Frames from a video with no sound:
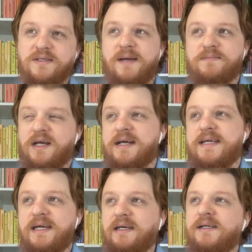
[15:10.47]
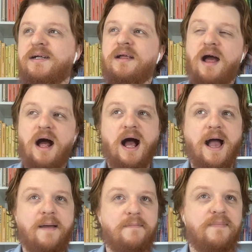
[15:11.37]
concept and idea.
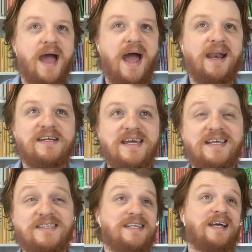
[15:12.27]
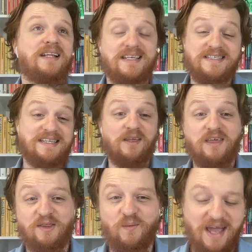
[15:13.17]
And it's still a
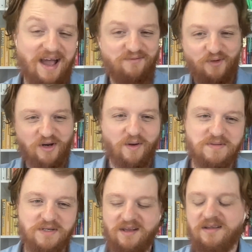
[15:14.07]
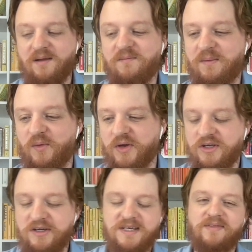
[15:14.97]
thing that we have on our website, and people
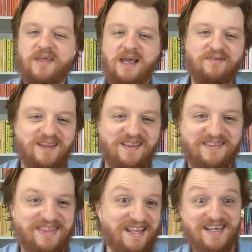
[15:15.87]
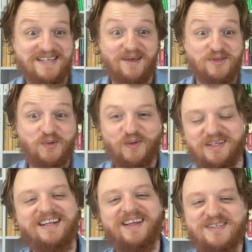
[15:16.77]
can use it if they think that sounds cool
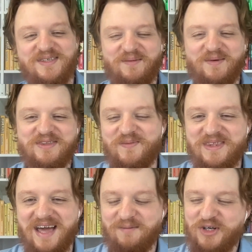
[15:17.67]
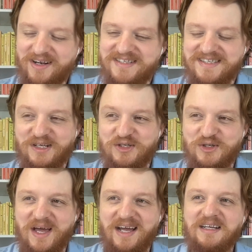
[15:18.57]
and they'd like to do that with animal charities, they can
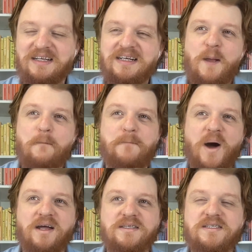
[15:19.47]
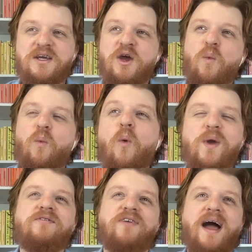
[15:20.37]
do that. But what
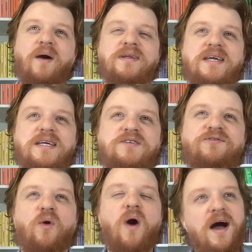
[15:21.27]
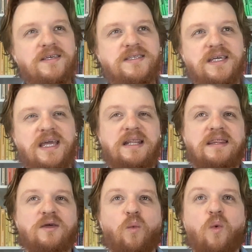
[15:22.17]
we found is, for us
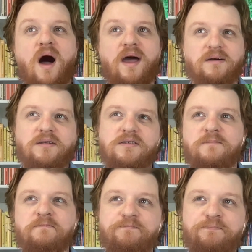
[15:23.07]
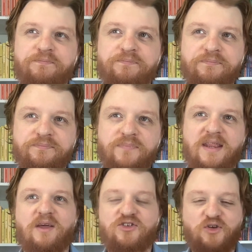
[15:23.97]
in the wild,
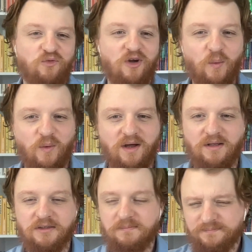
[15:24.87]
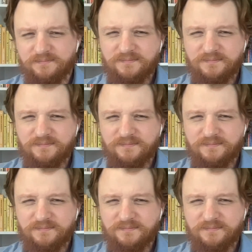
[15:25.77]
in the sort of real world,